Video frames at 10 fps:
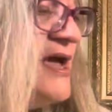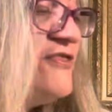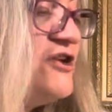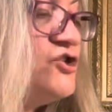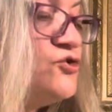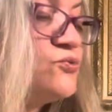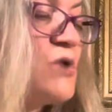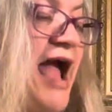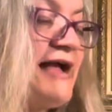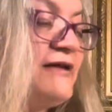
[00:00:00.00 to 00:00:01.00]
The
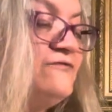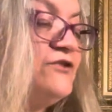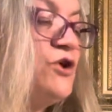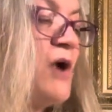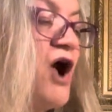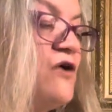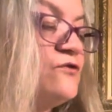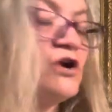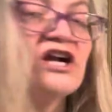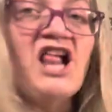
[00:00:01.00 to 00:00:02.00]
dragon flew
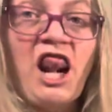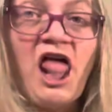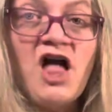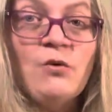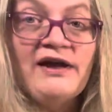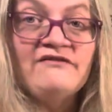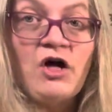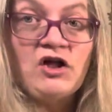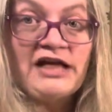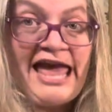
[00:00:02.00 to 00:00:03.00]
over a glowing
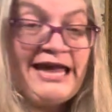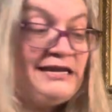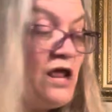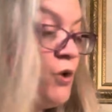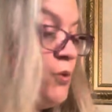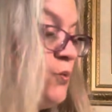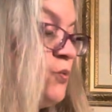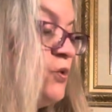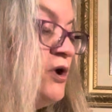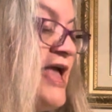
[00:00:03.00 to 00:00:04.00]
volcano
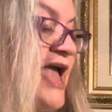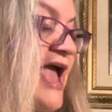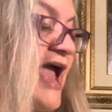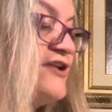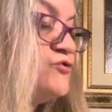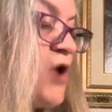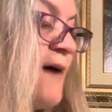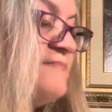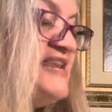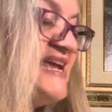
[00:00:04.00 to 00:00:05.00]
and
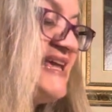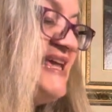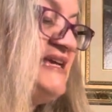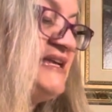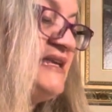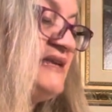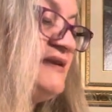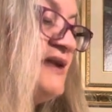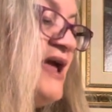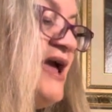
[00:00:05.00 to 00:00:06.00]
dropped Nick in.
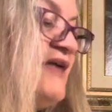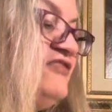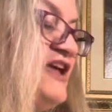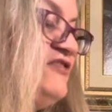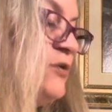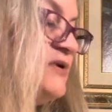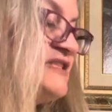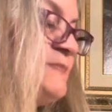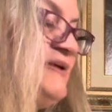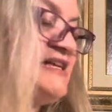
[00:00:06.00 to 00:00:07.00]
Then there
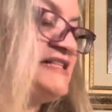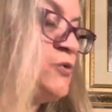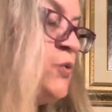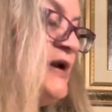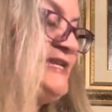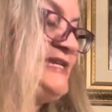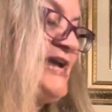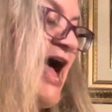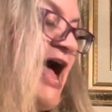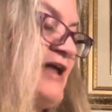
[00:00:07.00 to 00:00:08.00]
was a big
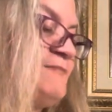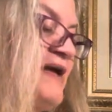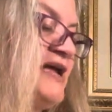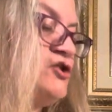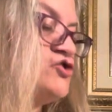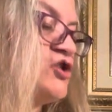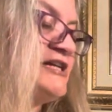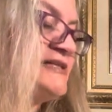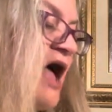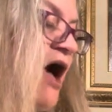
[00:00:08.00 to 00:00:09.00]
squinty-eyed man
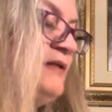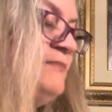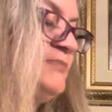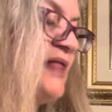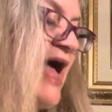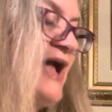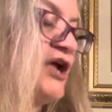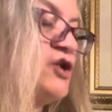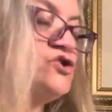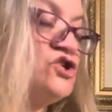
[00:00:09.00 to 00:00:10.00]
dressed all in
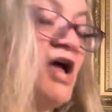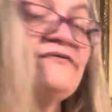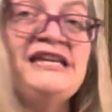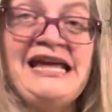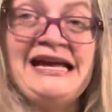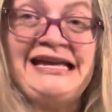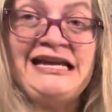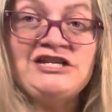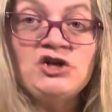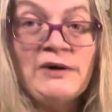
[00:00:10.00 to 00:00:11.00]
black who shoved Nick
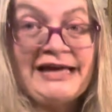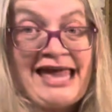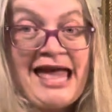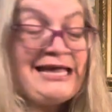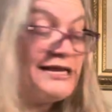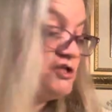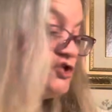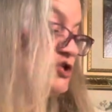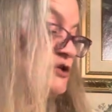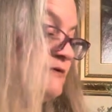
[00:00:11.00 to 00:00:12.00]
into a
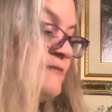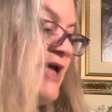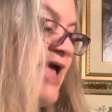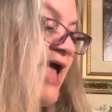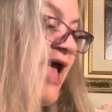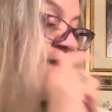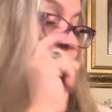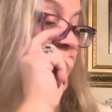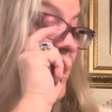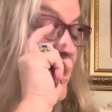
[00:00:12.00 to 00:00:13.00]
cage
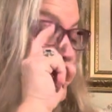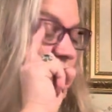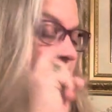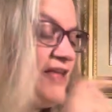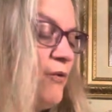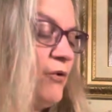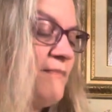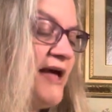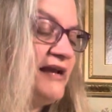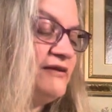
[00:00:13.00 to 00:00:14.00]
and made that were
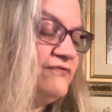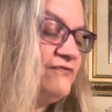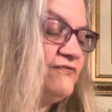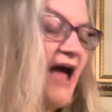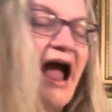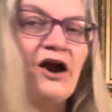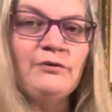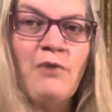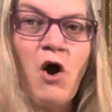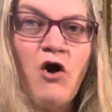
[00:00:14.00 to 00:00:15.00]
made of
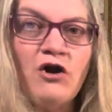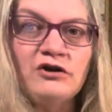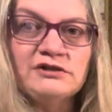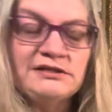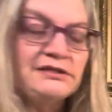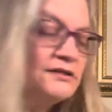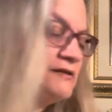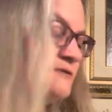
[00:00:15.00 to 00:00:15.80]
iron bars.